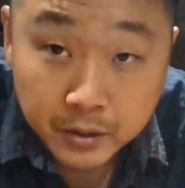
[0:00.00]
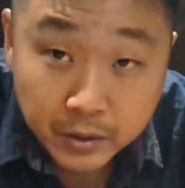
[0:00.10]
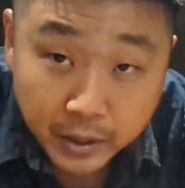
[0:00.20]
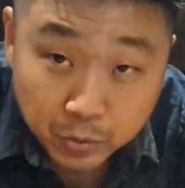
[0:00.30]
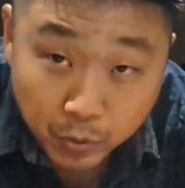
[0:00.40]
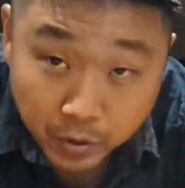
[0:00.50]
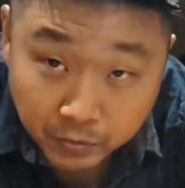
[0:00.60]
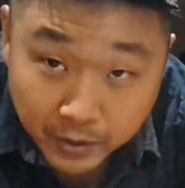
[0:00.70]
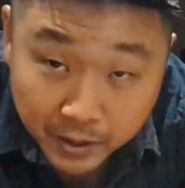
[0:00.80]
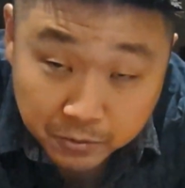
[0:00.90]
Day 12,
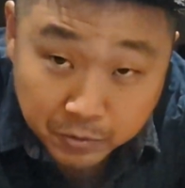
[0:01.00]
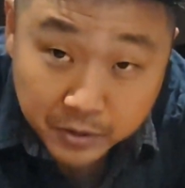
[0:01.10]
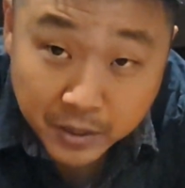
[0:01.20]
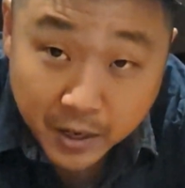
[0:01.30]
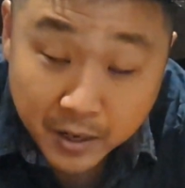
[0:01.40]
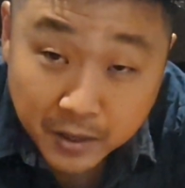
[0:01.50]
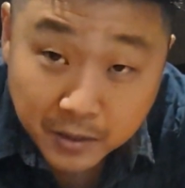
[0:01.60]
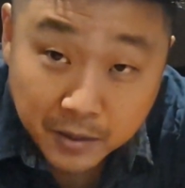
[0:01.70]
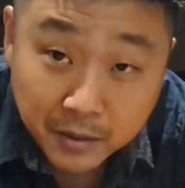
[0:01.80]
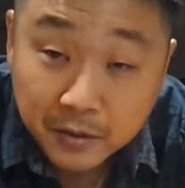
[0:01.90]
100
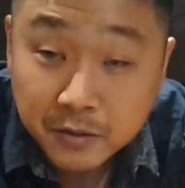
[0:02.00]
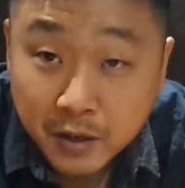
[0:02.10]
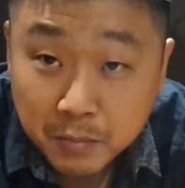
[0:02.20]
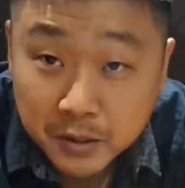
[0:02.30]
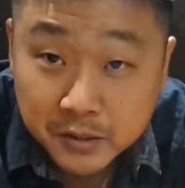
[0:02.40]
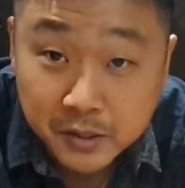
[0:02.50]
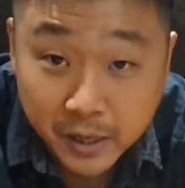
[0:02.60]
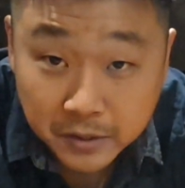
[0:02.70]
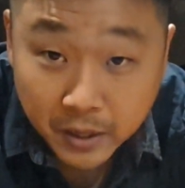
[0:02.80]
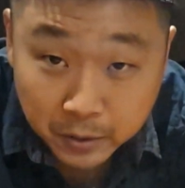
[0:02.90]
day, 10 minutes a
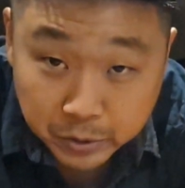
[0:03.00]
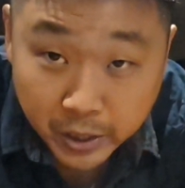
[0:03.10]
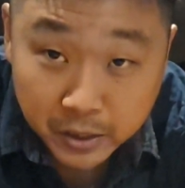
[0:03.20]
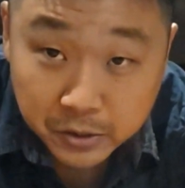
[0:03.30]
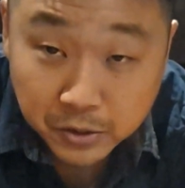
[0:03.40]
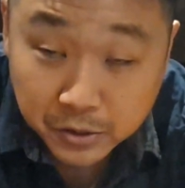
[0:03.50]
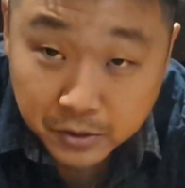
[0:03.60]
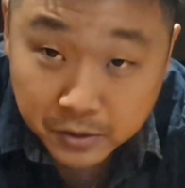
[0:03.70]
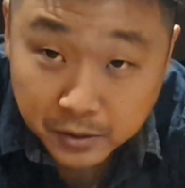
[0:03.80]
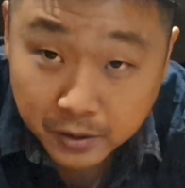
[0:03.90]
day tackle challenge.
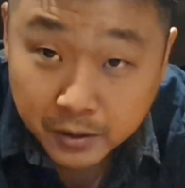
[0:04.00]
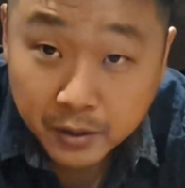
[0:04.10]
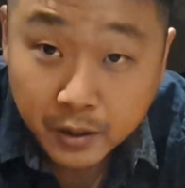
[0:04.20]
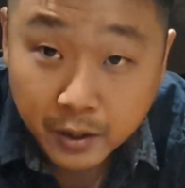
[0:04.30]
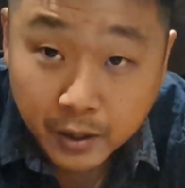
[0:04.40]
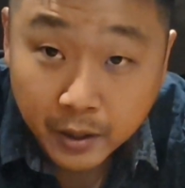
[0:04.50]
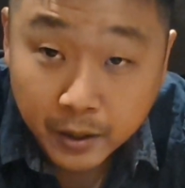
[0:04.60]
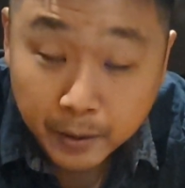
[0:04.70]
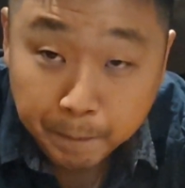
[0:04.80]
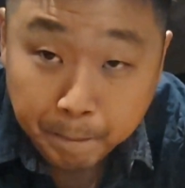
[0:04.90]

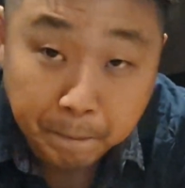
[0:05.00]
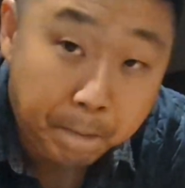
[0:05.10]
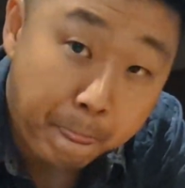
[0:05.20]
Long